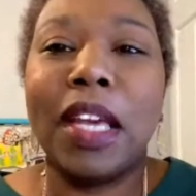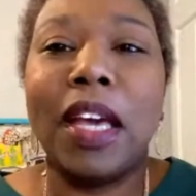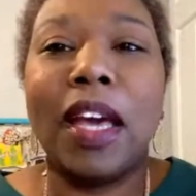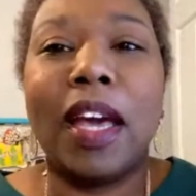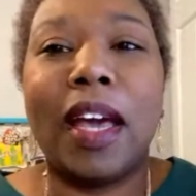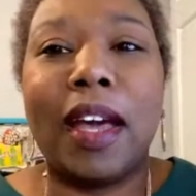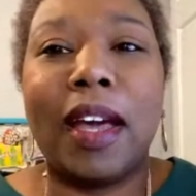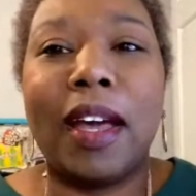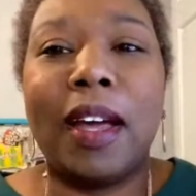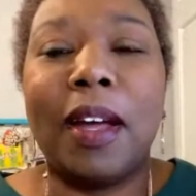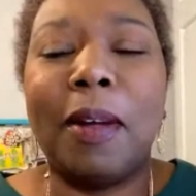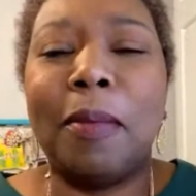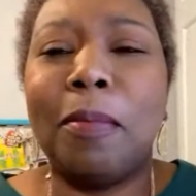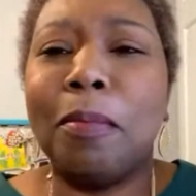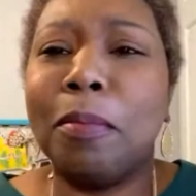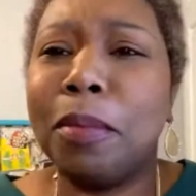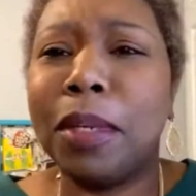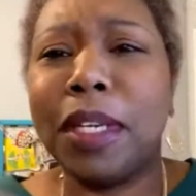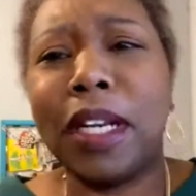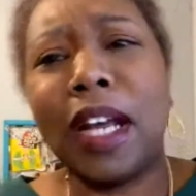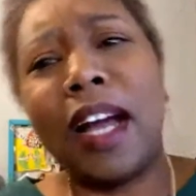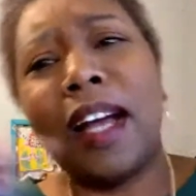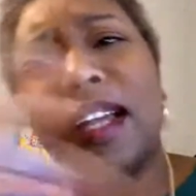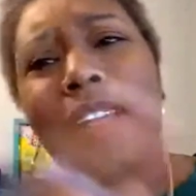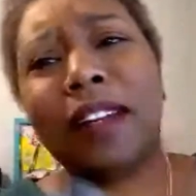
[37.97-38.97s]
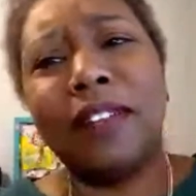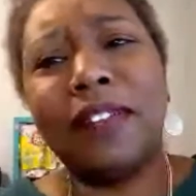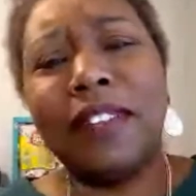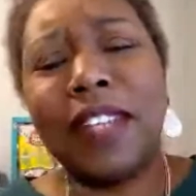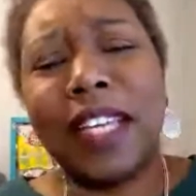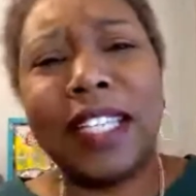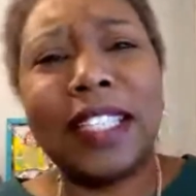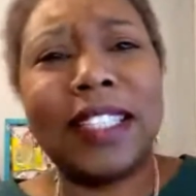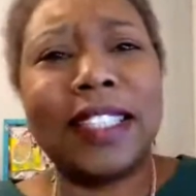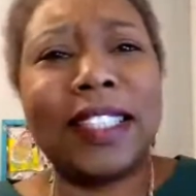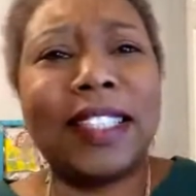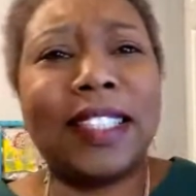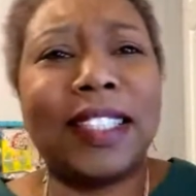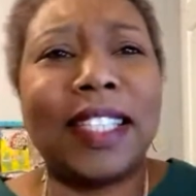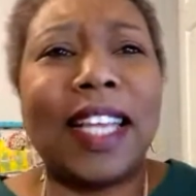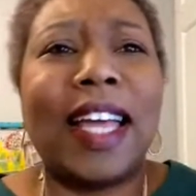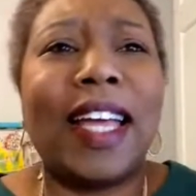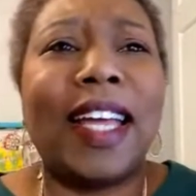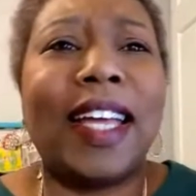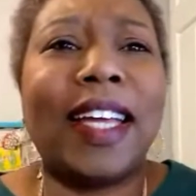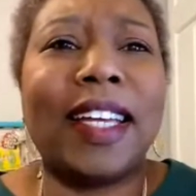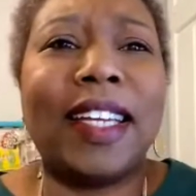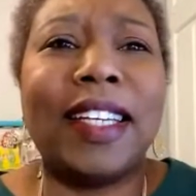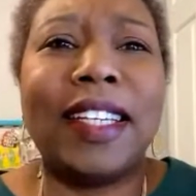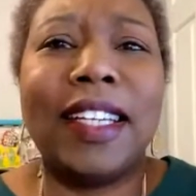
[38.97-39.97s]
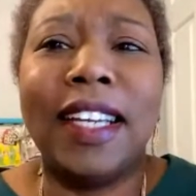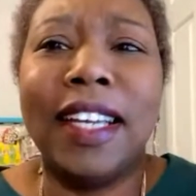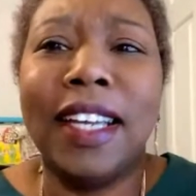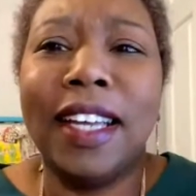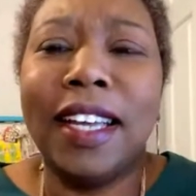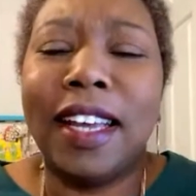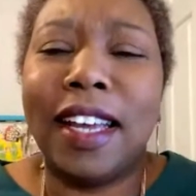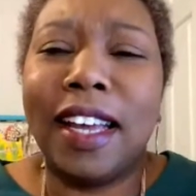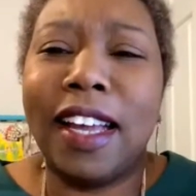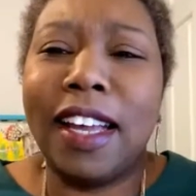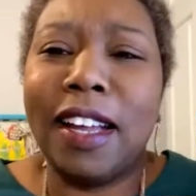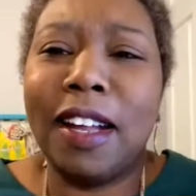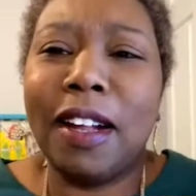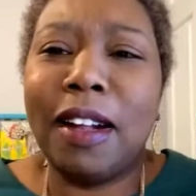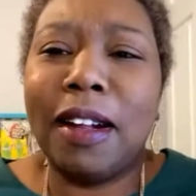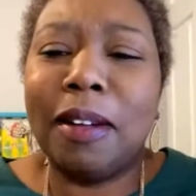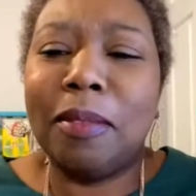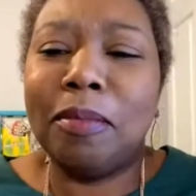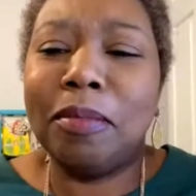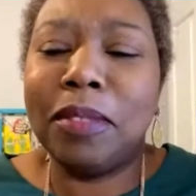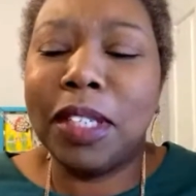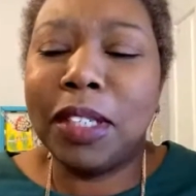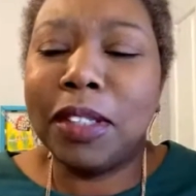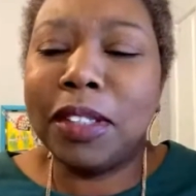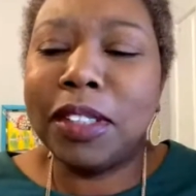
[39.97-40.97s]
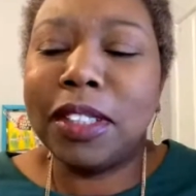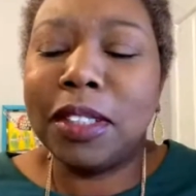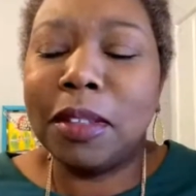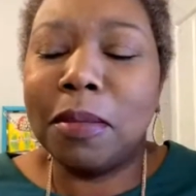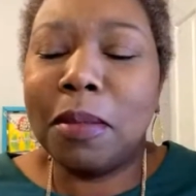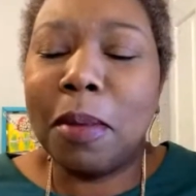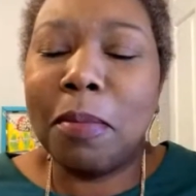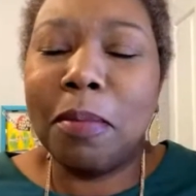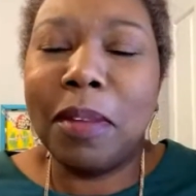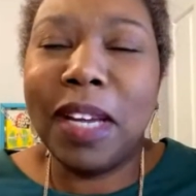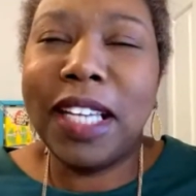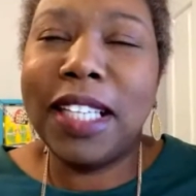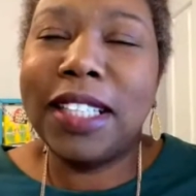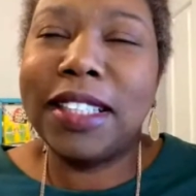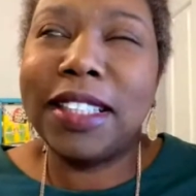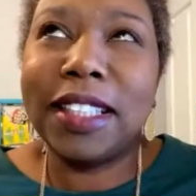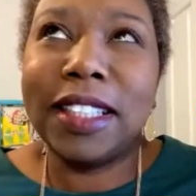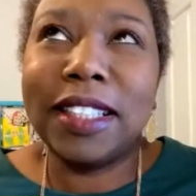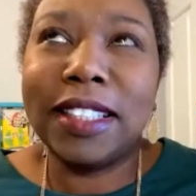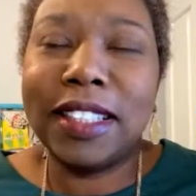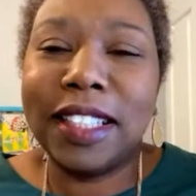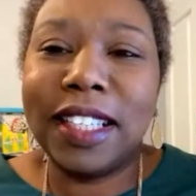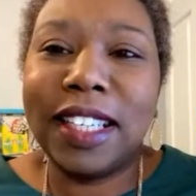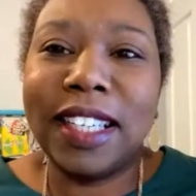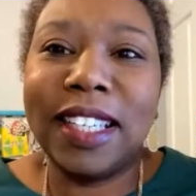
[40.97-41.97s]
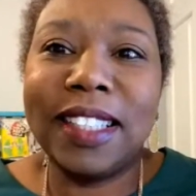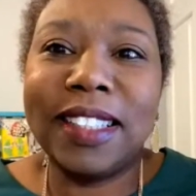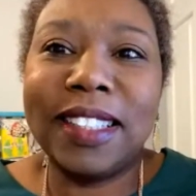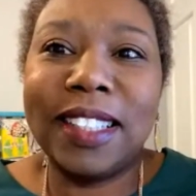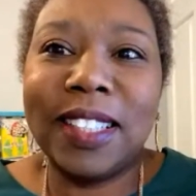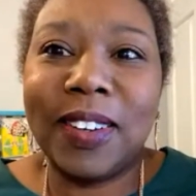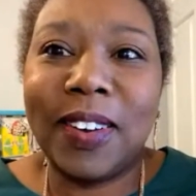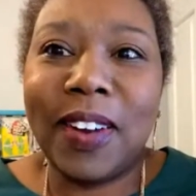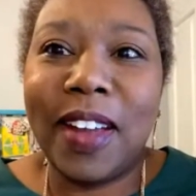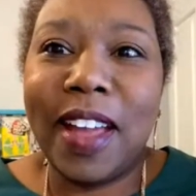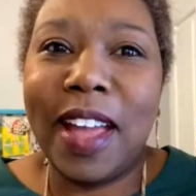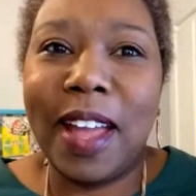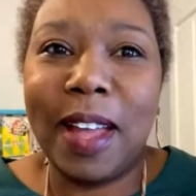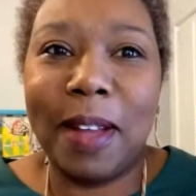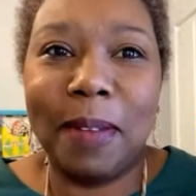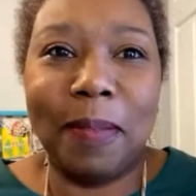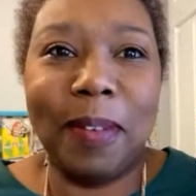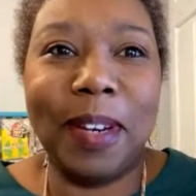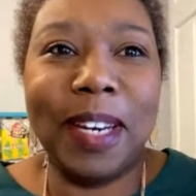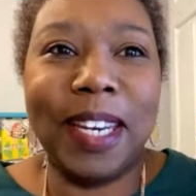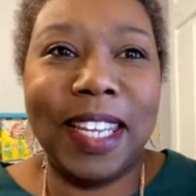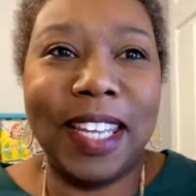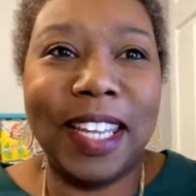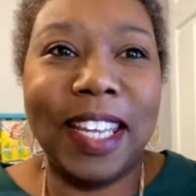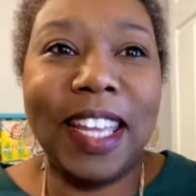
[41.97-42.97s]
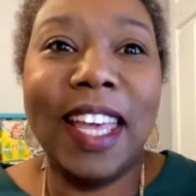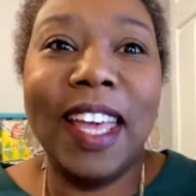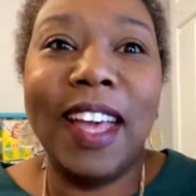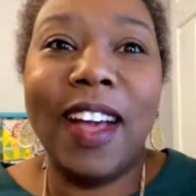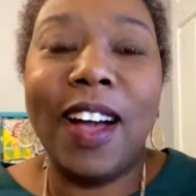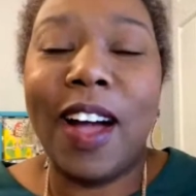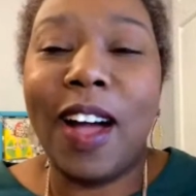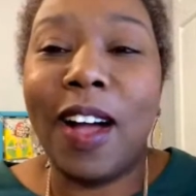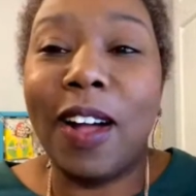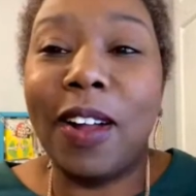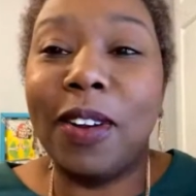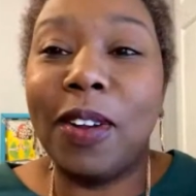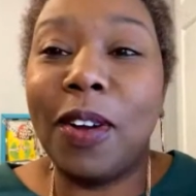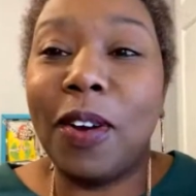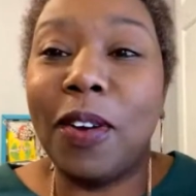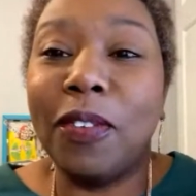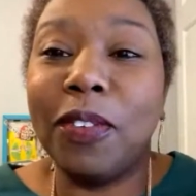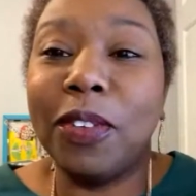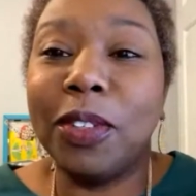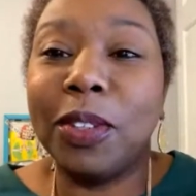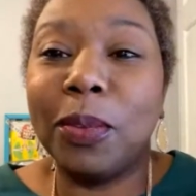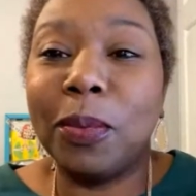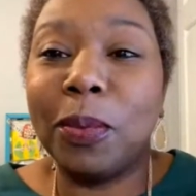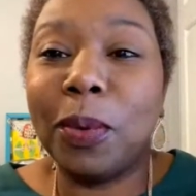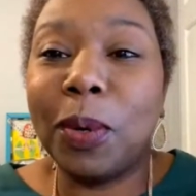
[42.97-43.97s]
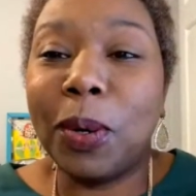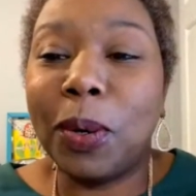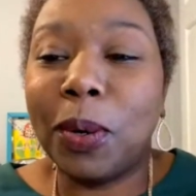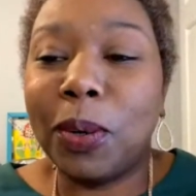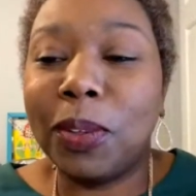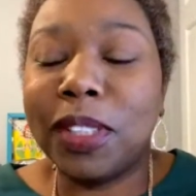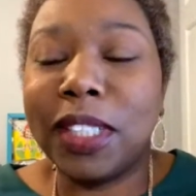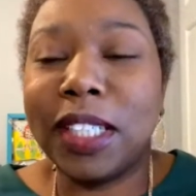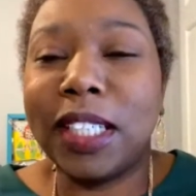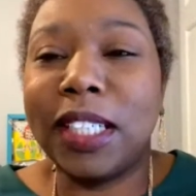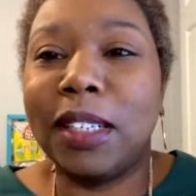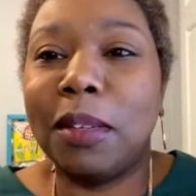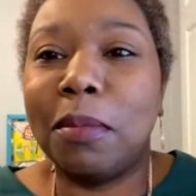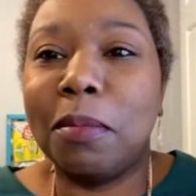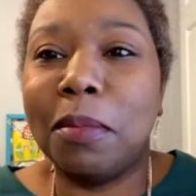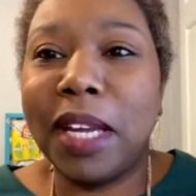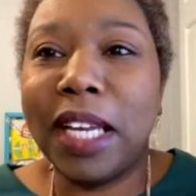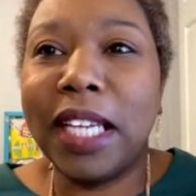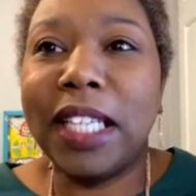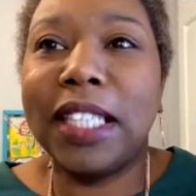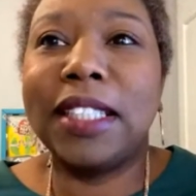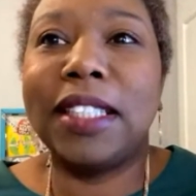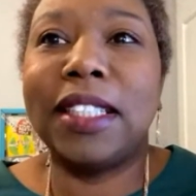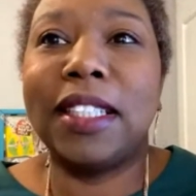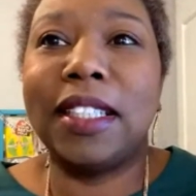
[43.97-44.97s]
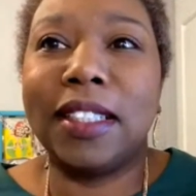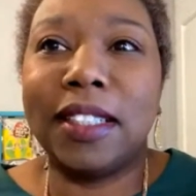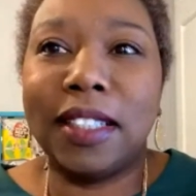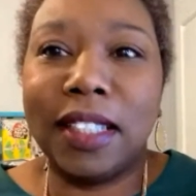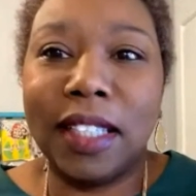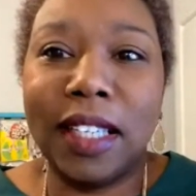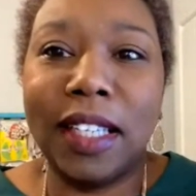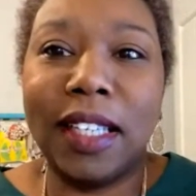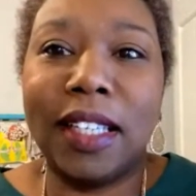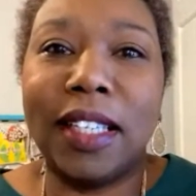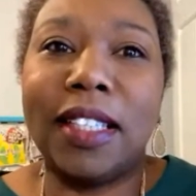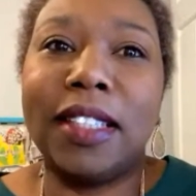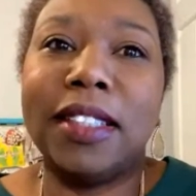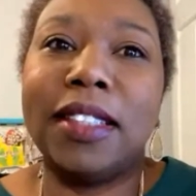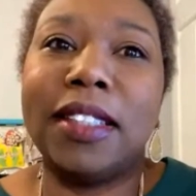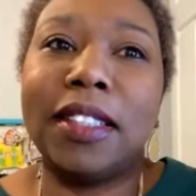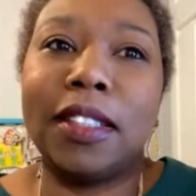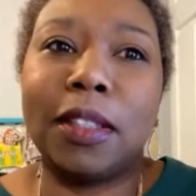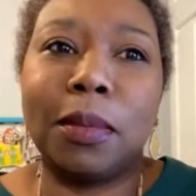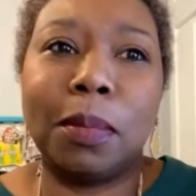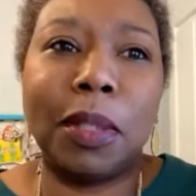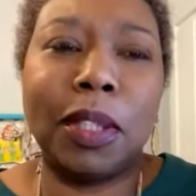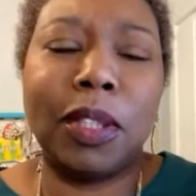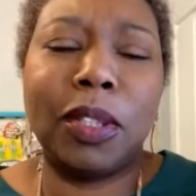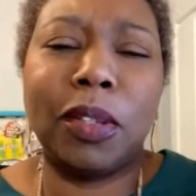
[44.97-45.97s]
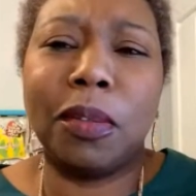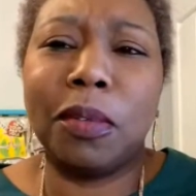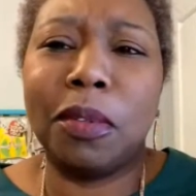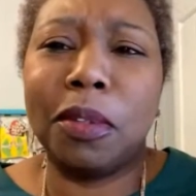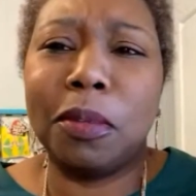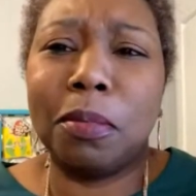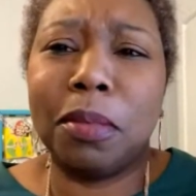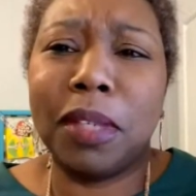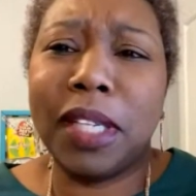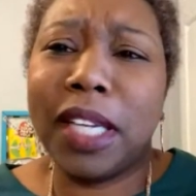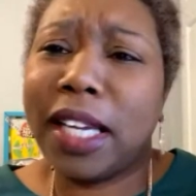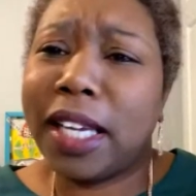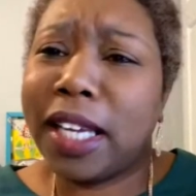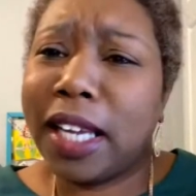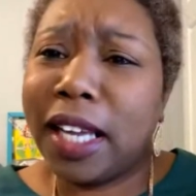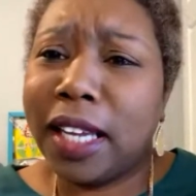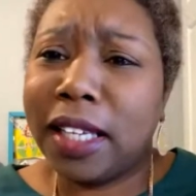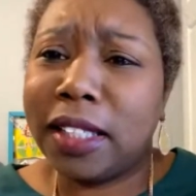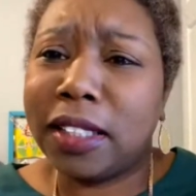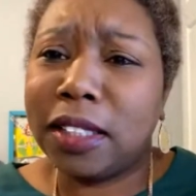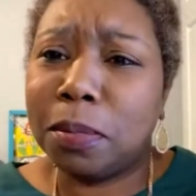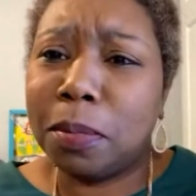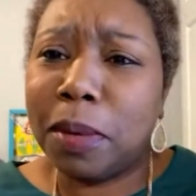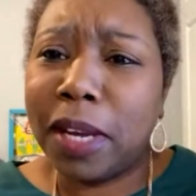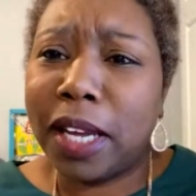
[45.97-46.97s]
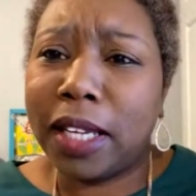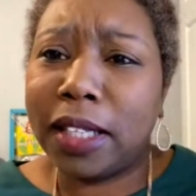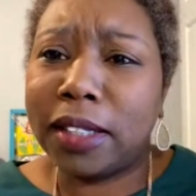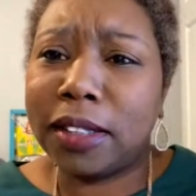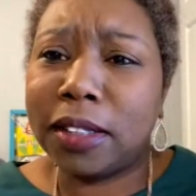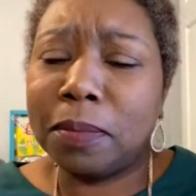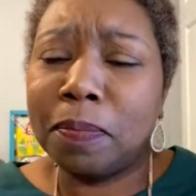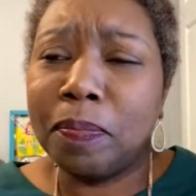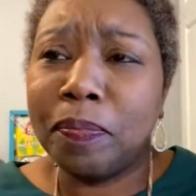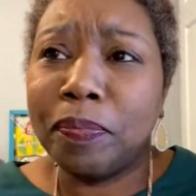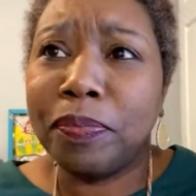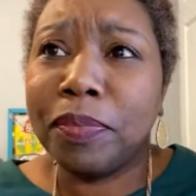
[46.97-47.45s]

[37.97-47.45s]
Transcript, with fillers: Um, but all of that aside, um, there's some amazing things that are happening all over the world and amazing things, especially with Black expats,